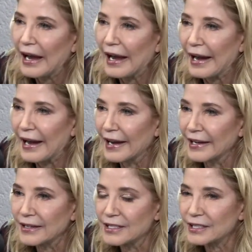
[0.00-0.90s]

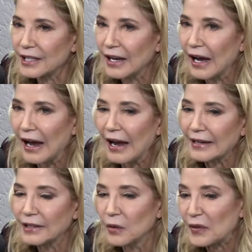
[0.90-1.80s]
And,
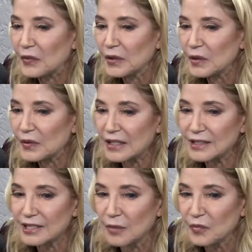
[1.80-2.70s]
I think that
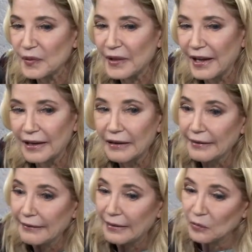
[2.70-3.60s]
that's something that
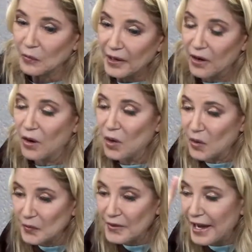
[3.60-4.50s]
we
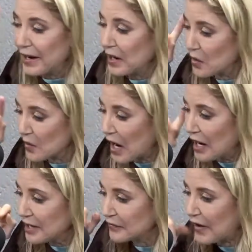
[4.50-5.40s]
all now
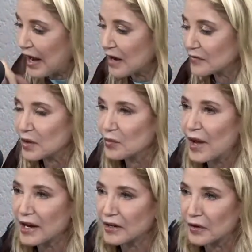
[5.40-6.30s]
kind of have in the
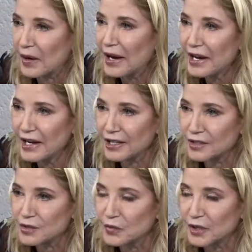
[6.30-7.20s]
back of our
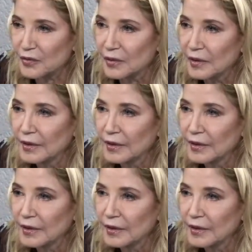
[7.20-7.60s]
heads with,